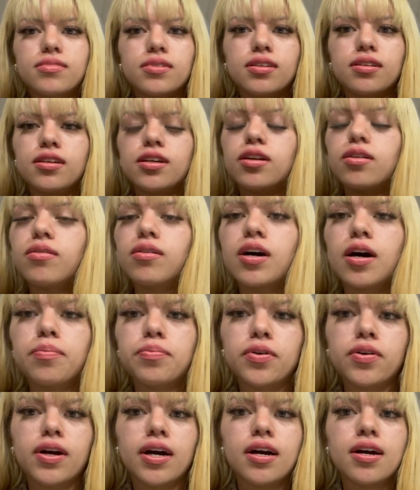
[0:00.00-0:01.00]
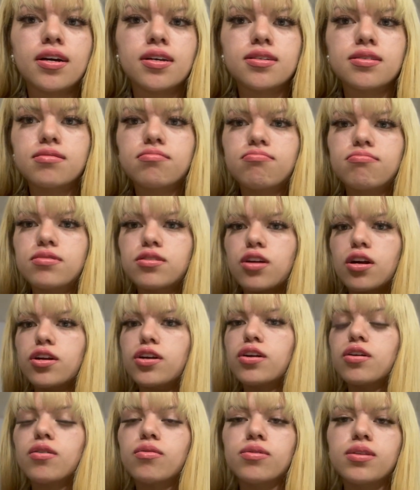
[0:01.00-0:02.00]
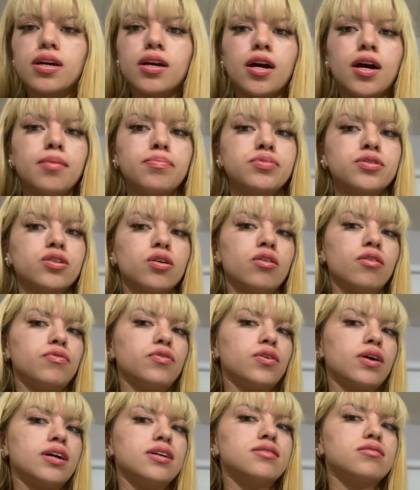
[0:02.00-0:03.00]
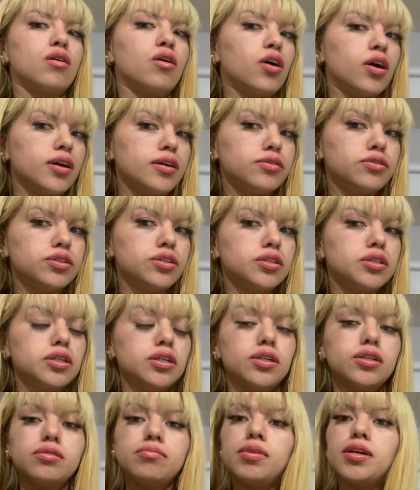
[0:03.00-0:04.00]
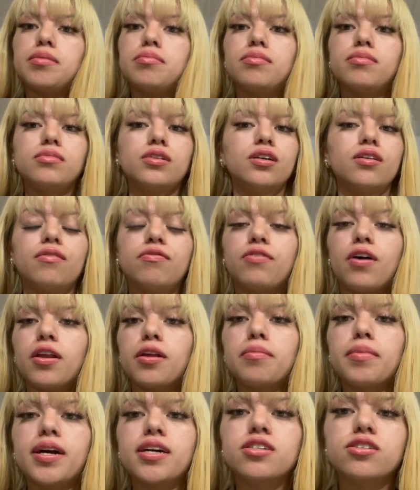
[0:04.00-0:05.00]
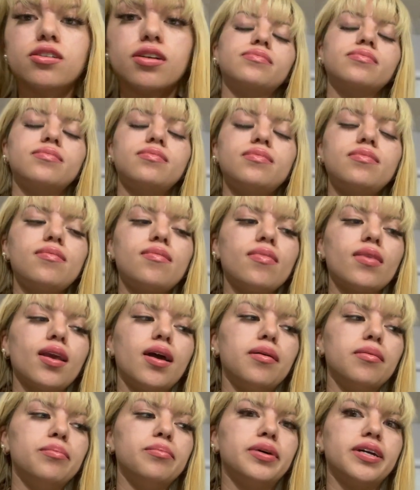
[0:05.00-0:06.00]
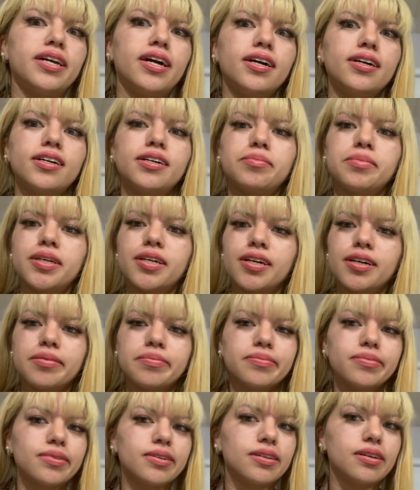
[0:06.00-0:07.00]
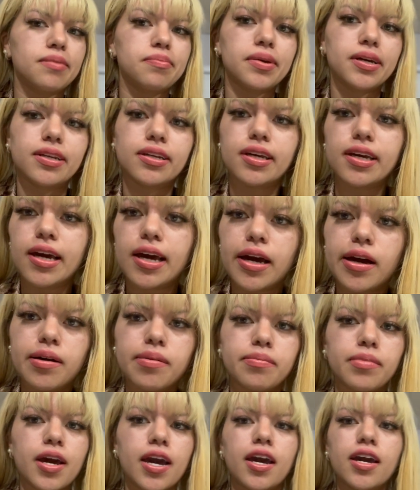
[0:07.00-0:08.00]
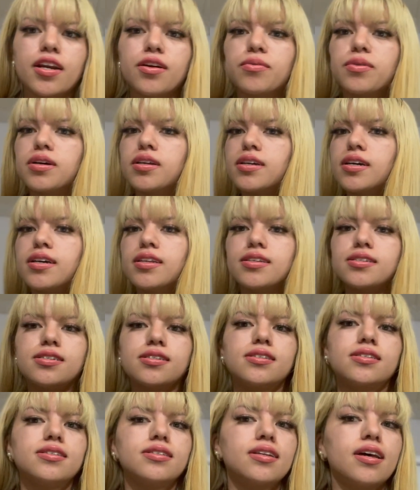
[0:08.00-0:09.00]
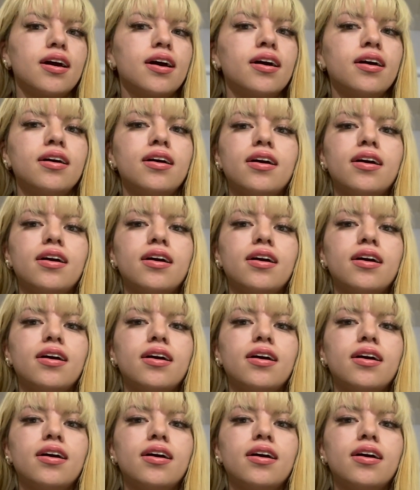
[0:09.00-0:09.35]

you know, help you guys start your own thing up. So if you guys are interested, you know, follow my Instagram. But yeah, hit me up, give me a DM, hey Noelia, this, this and that.